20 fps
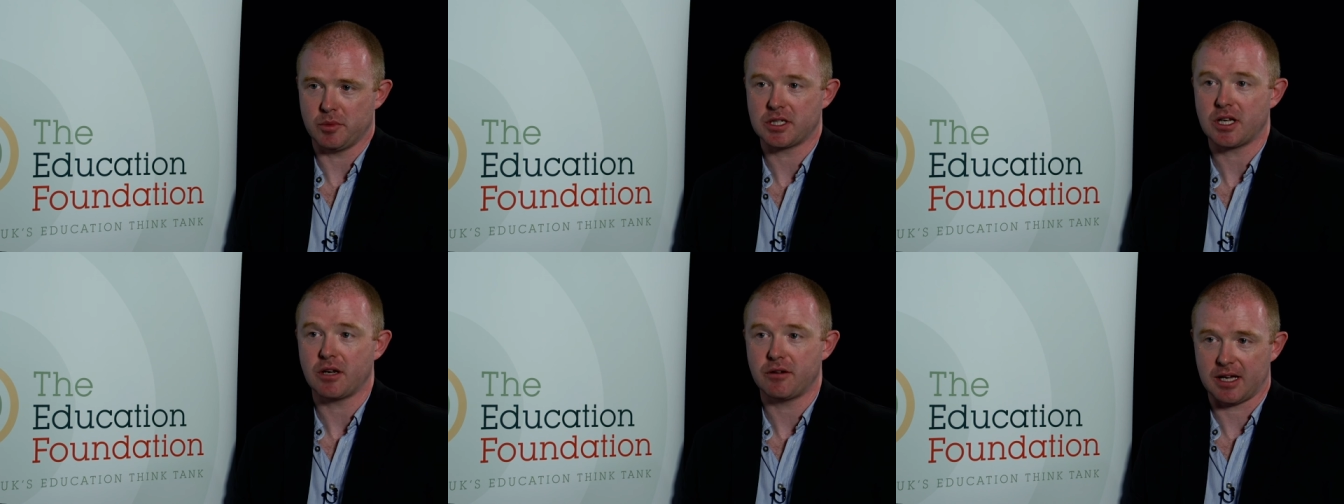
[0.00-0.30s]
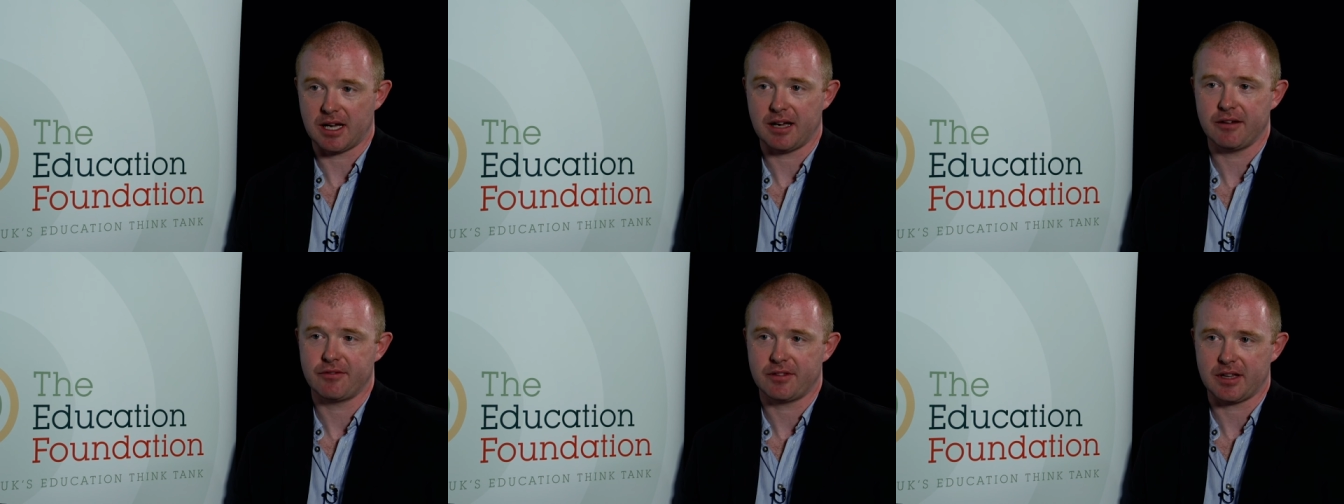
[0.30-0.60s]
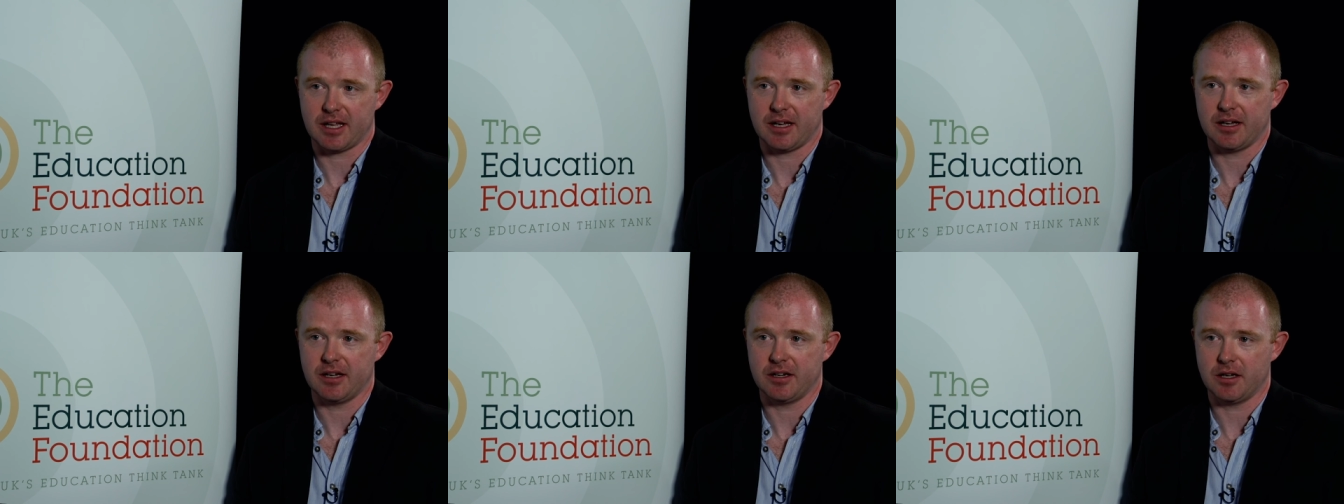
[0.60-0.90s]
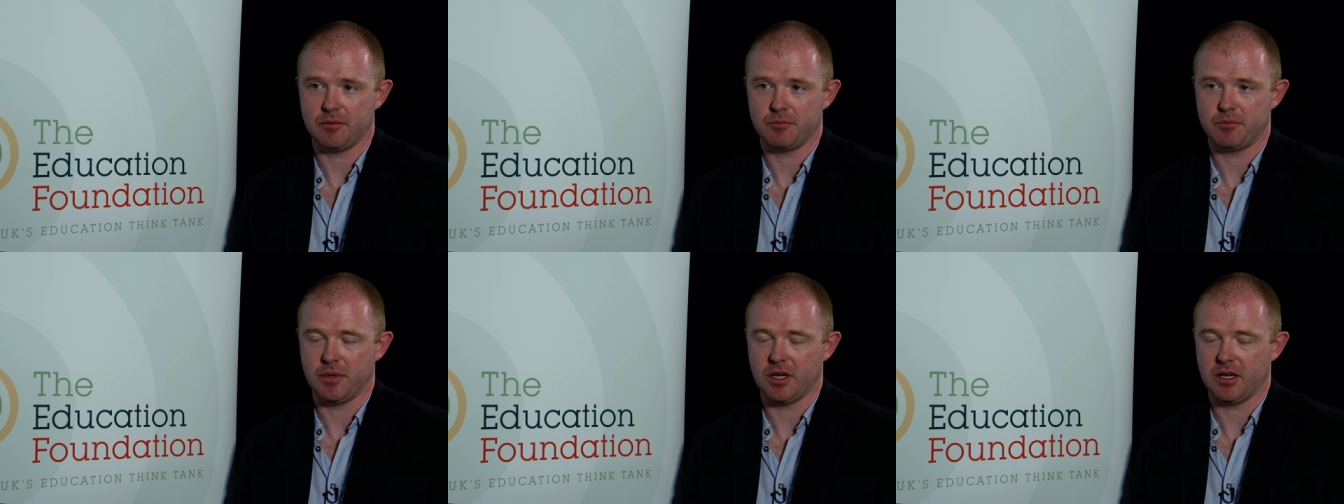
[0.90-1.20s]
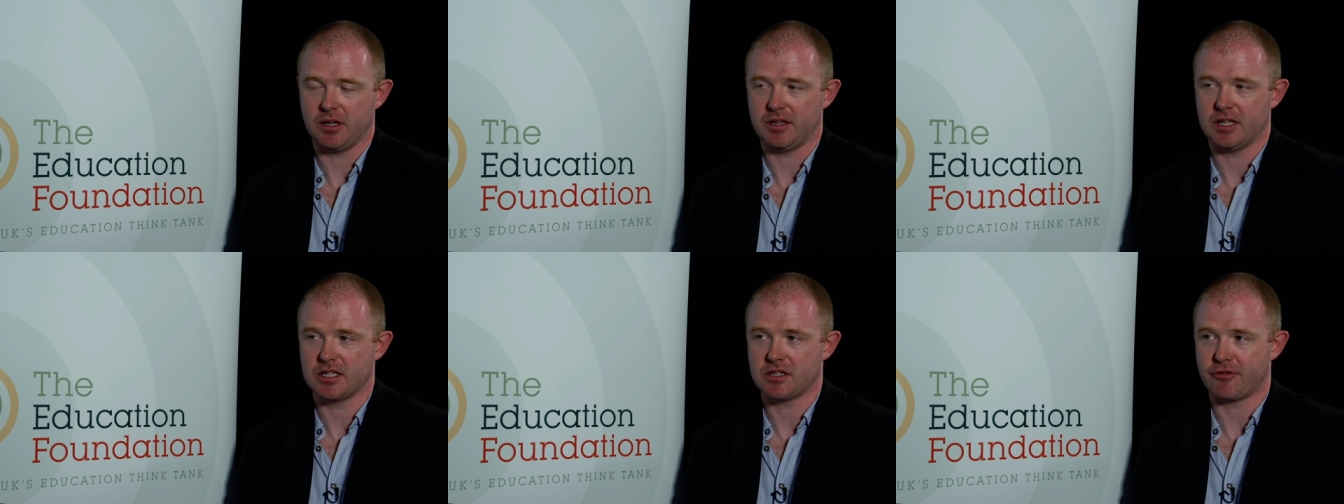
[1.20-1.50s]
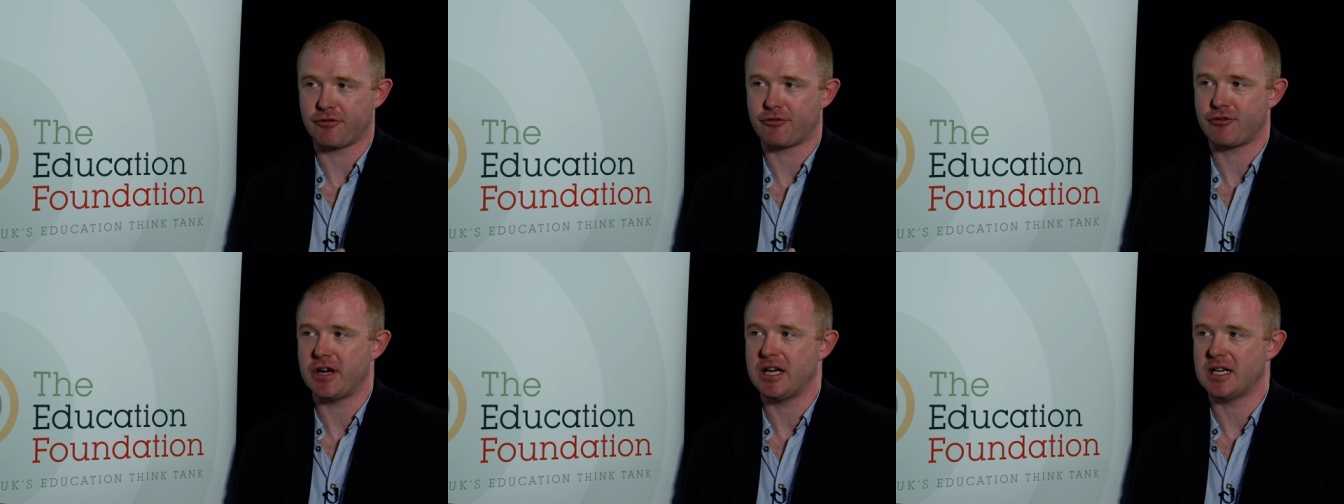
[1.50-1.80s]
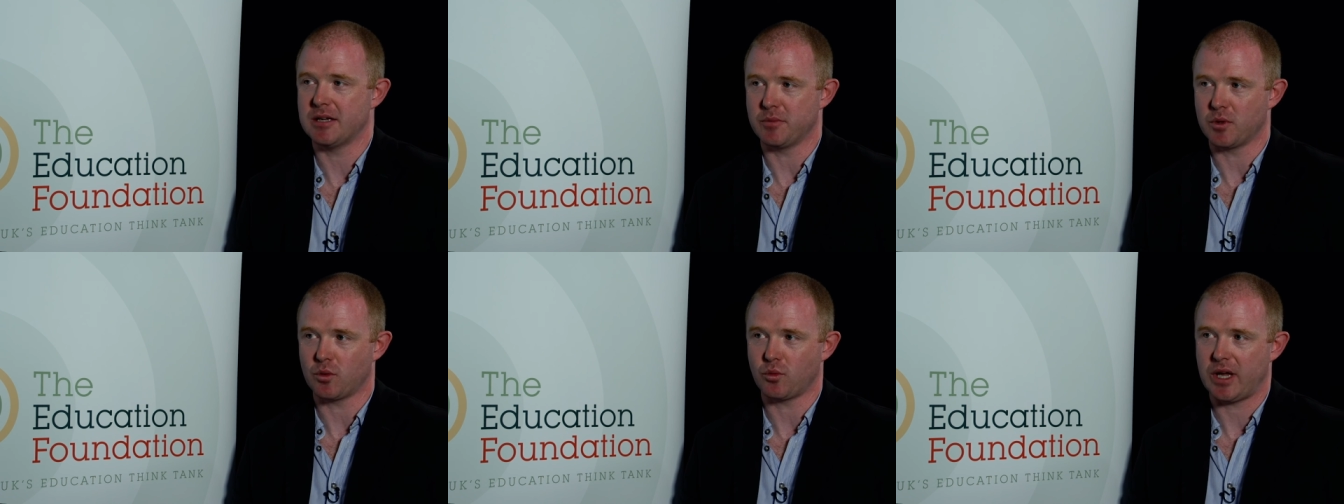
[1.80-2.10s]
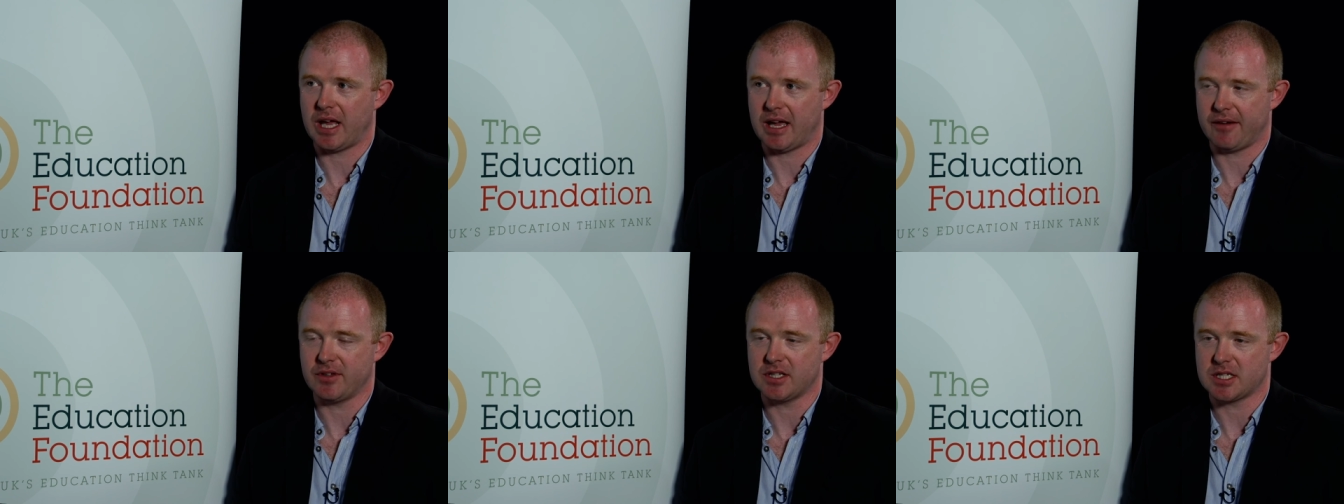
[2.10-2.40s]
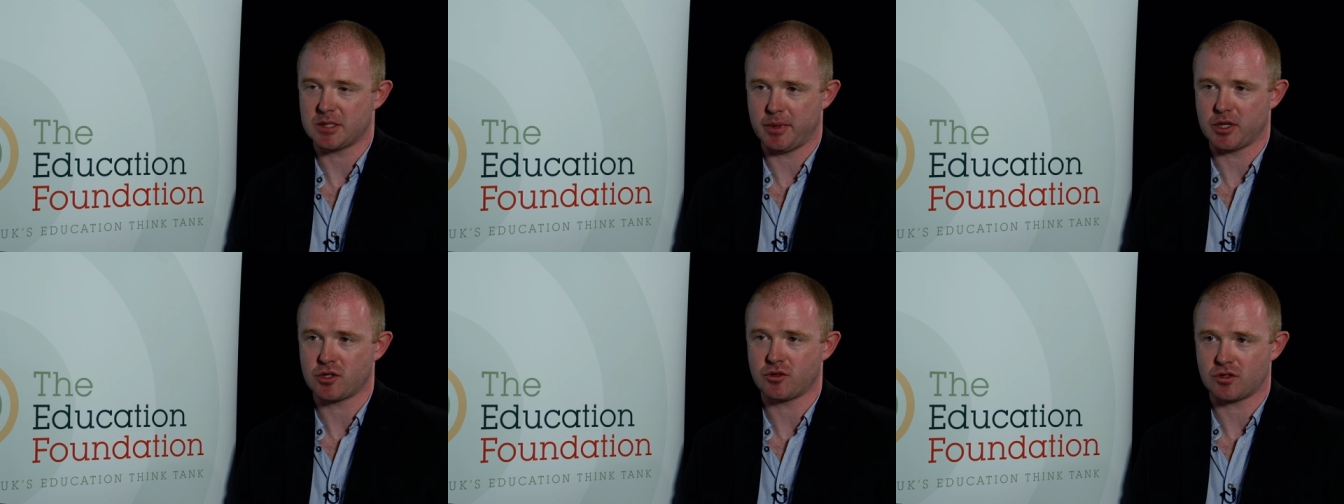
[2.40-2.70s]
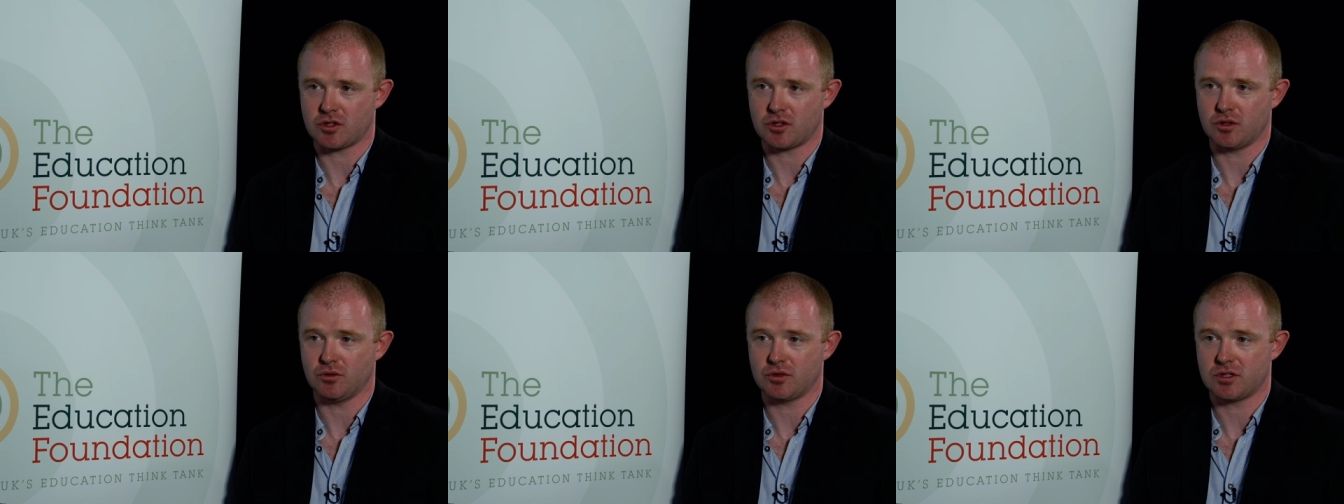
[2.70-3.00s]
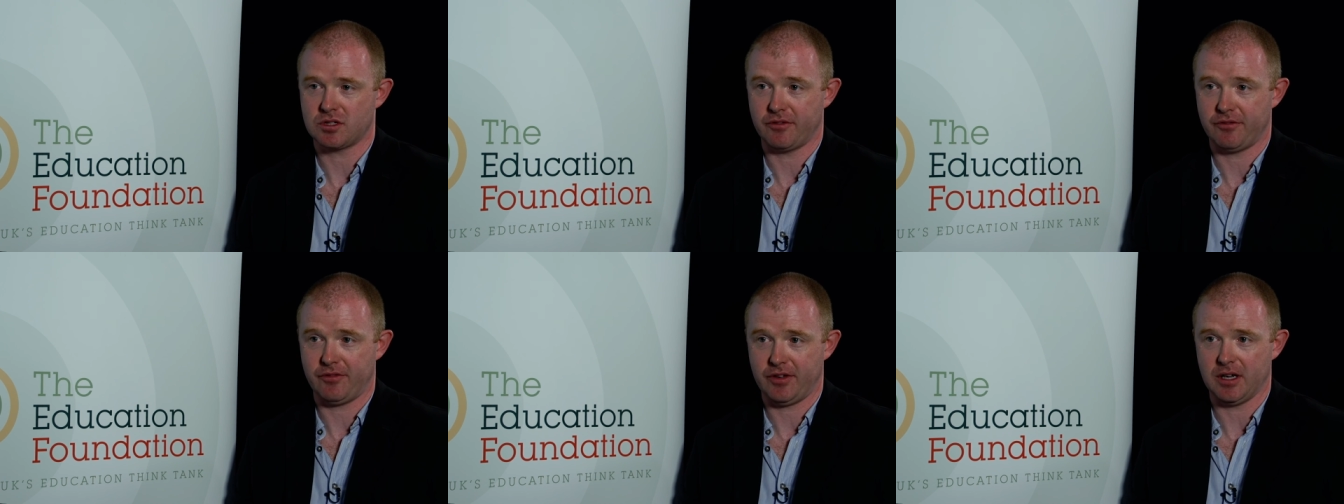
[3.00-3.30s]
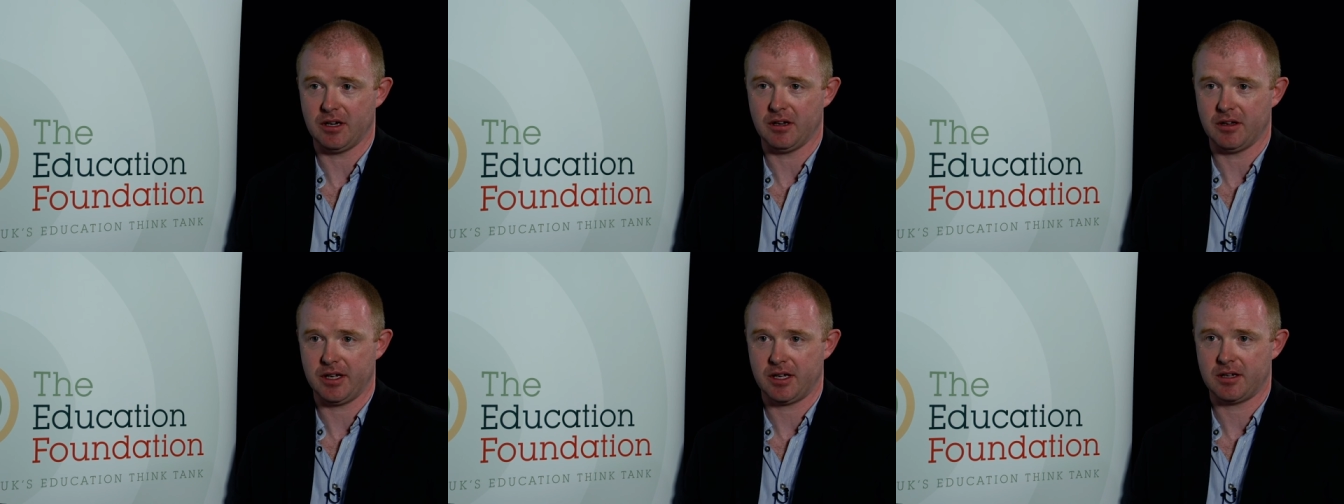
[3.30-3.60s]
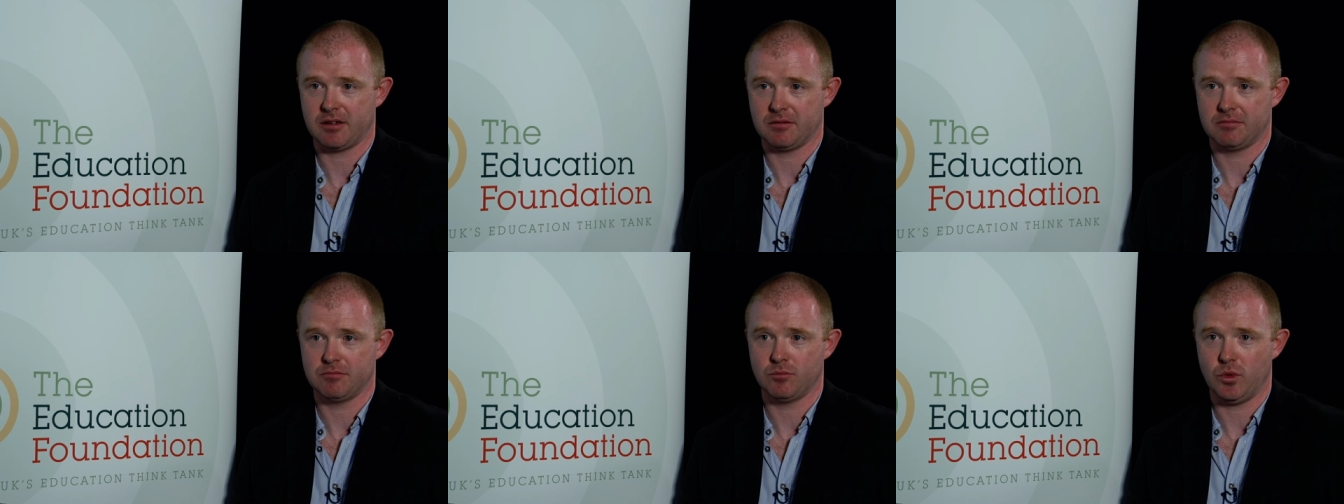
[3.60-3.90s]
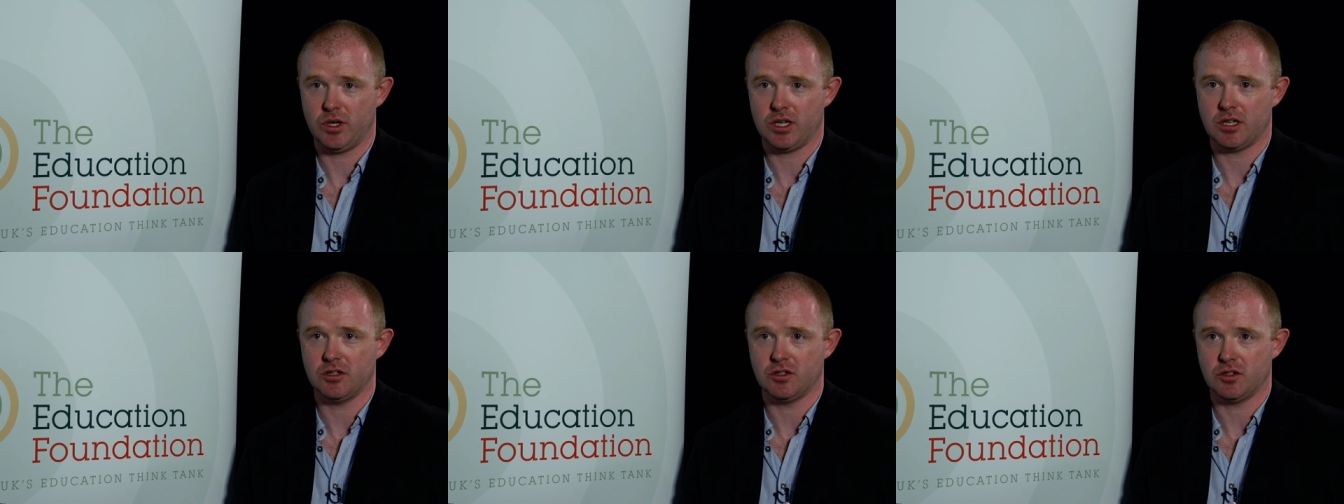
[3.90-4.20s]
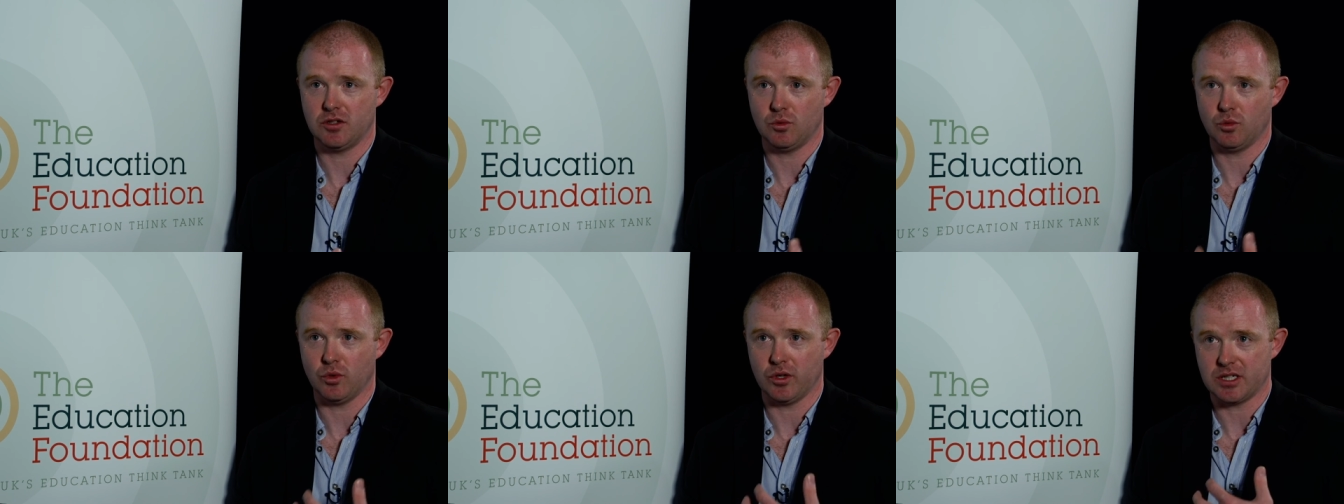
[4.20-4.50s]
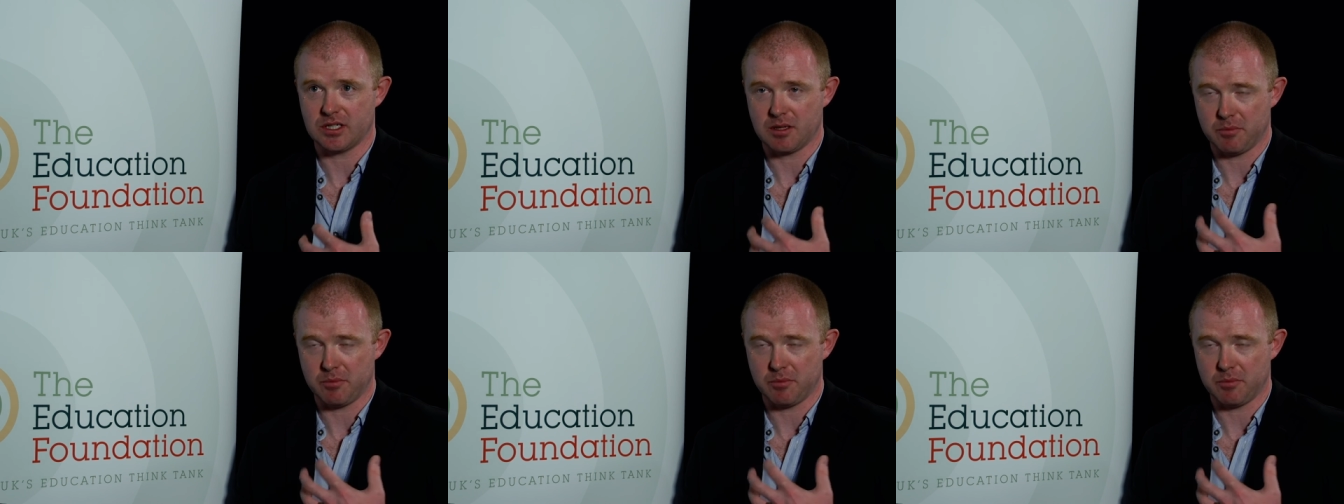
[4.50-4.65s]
I don't have that, and I, uh, there's a freedom that we have in special schools to feel like we can do what is